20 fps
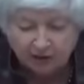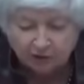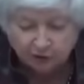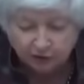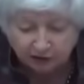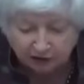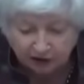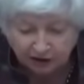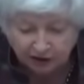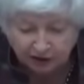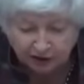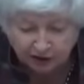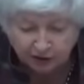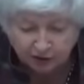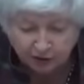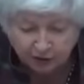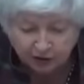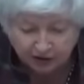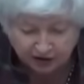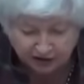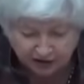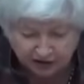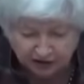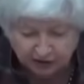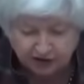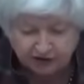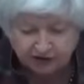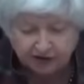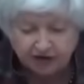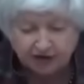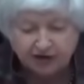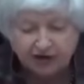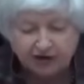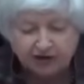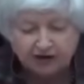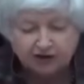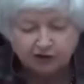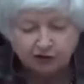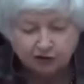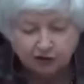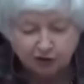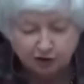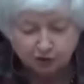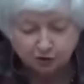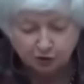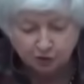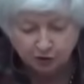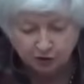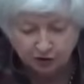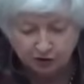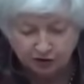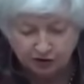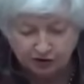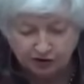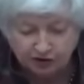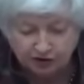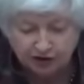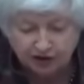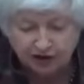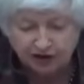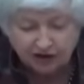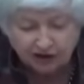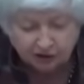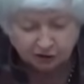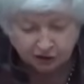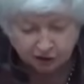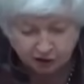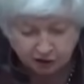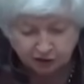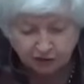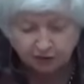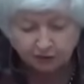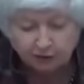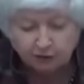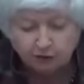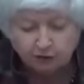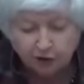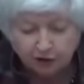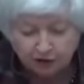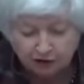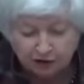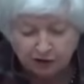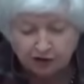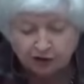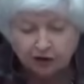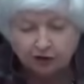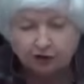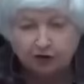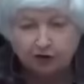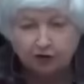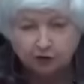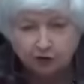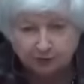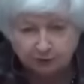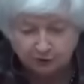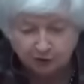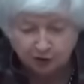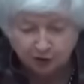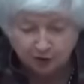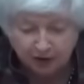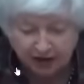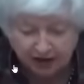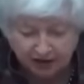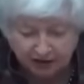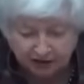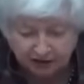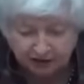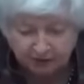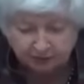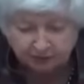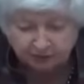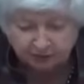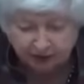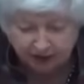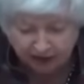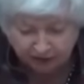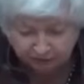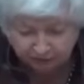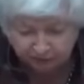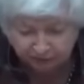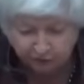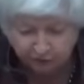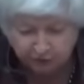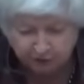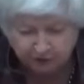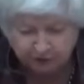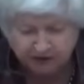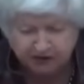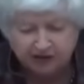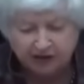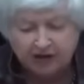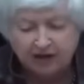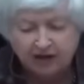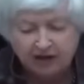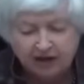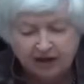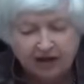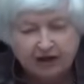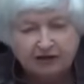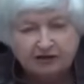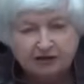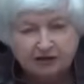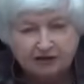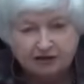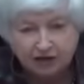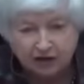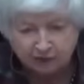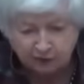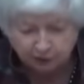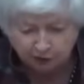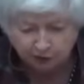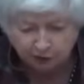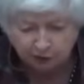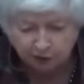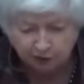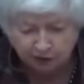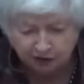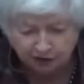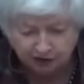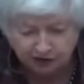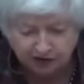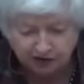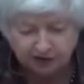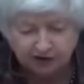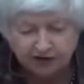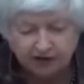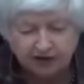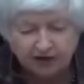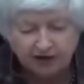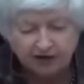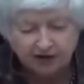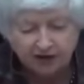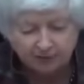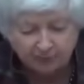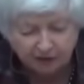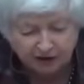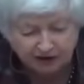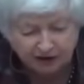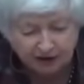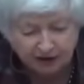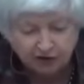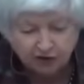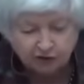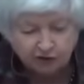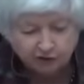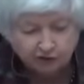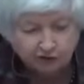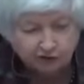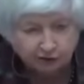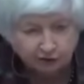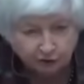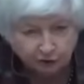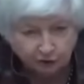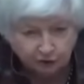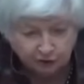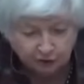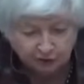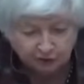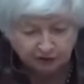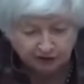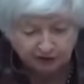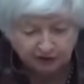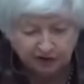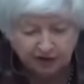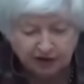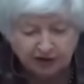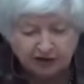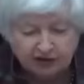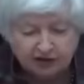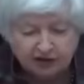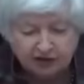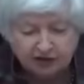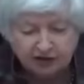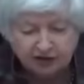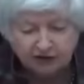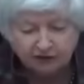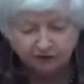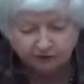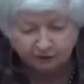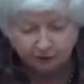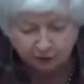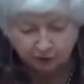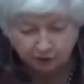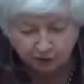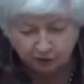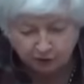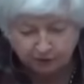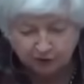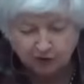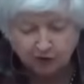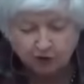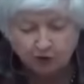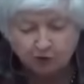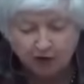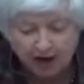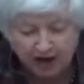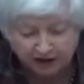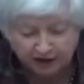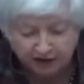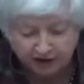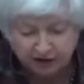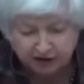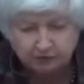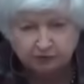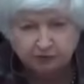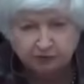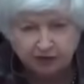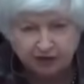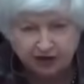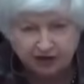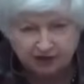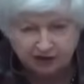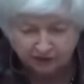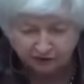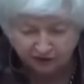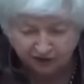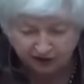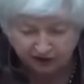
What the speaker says: and related risks, such as from runs on crypto asset platforms and stablecoins, potential vulnerabilities from crypto asset price